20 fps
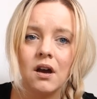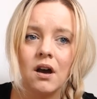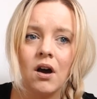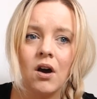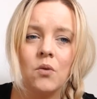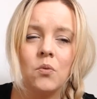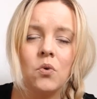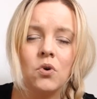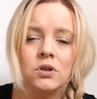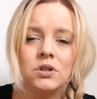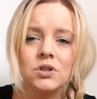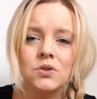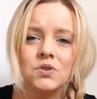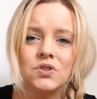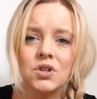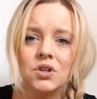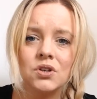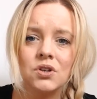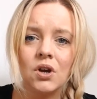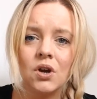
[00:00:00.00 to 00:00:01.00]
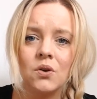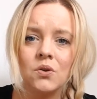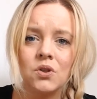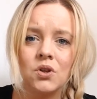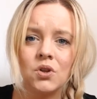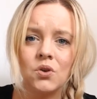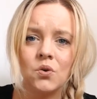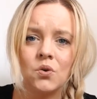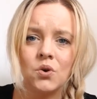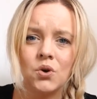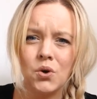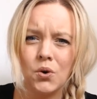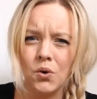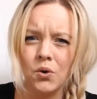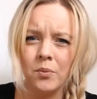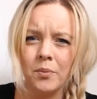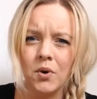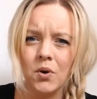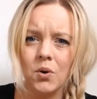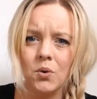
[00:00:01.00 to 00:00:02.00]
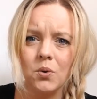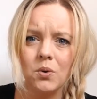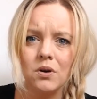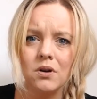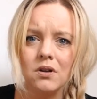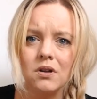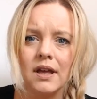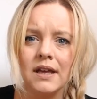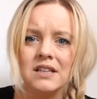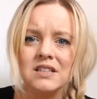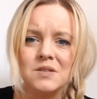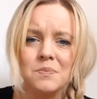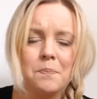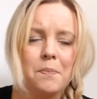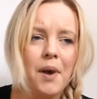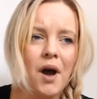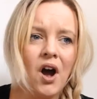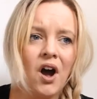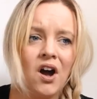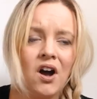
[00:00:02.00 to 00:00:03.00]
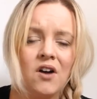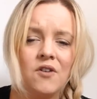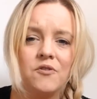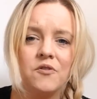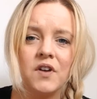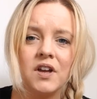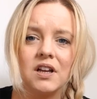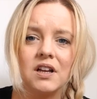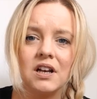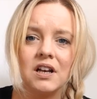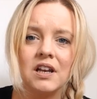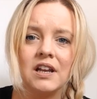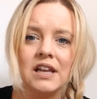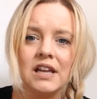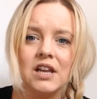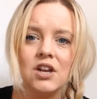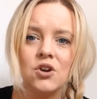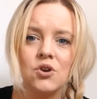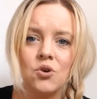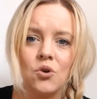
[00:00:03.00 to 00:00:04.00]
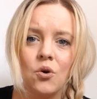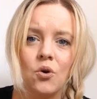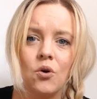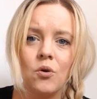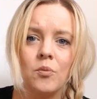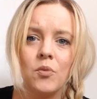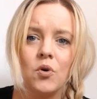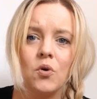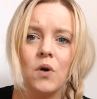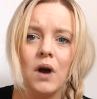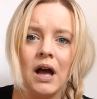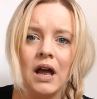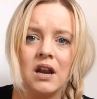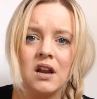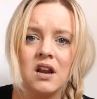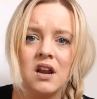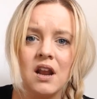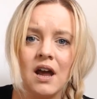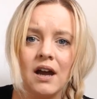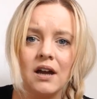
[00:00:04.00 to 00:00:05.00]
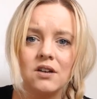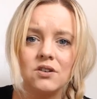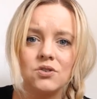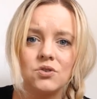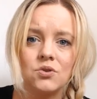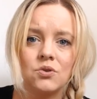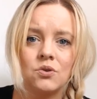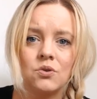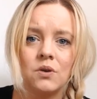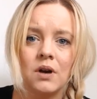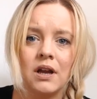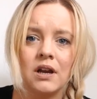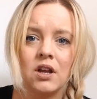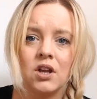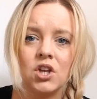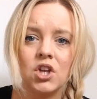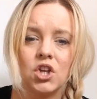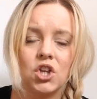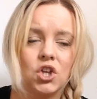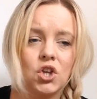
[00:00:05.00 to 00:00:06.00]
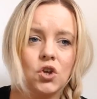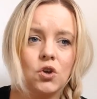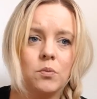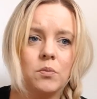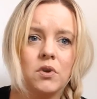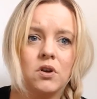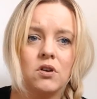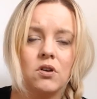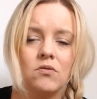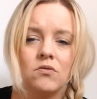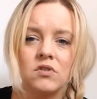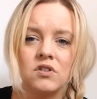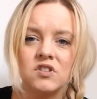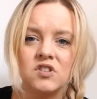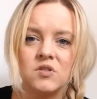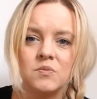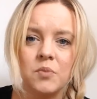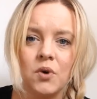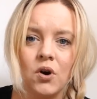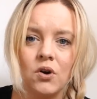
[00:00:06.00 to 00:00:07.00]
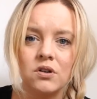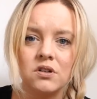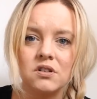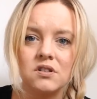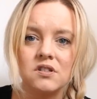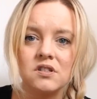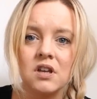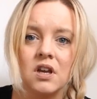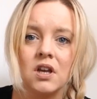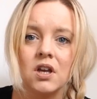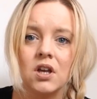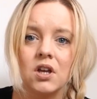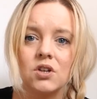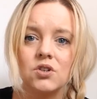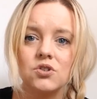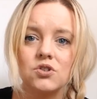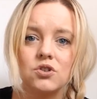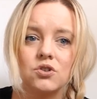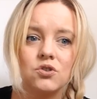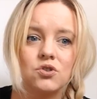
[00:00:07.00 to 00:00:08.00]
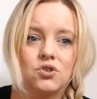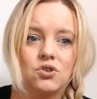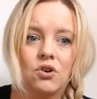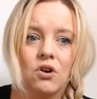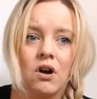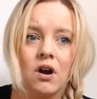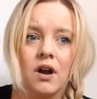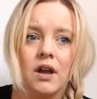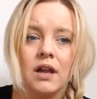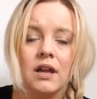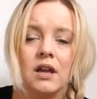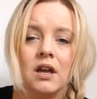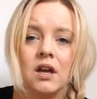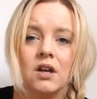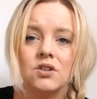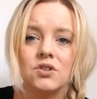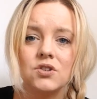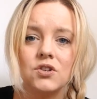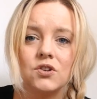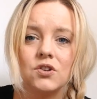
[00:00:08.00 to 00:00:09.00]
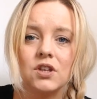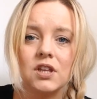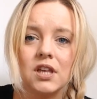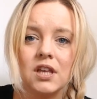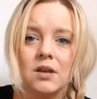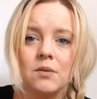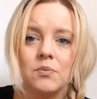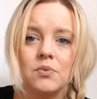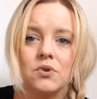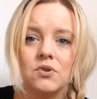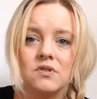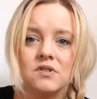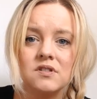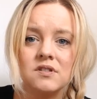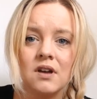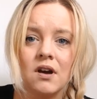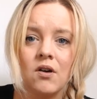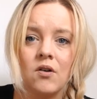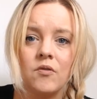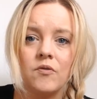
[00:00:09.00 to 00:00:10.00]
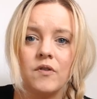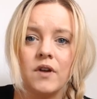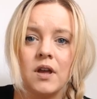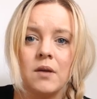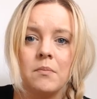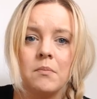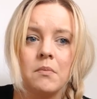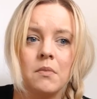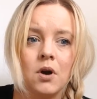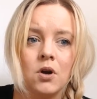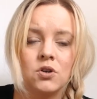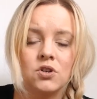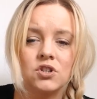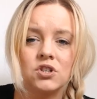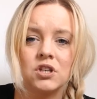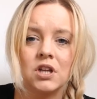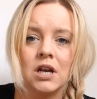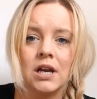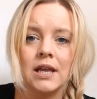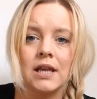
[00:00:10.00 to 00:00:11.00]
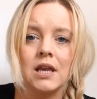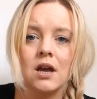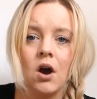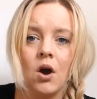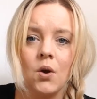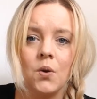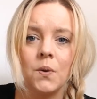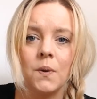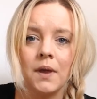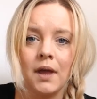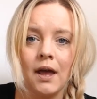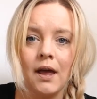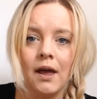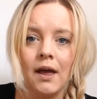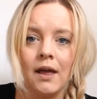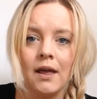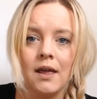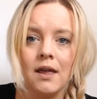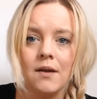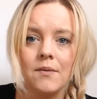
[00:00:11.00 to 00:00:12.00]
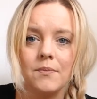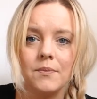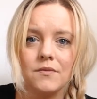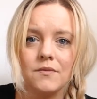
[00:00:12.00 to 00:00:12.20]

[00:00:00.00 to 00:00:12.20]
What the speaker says: I want you to know that you're normal. It's perfectly normal and natural and a human response to try to keep yourself emotionally okay.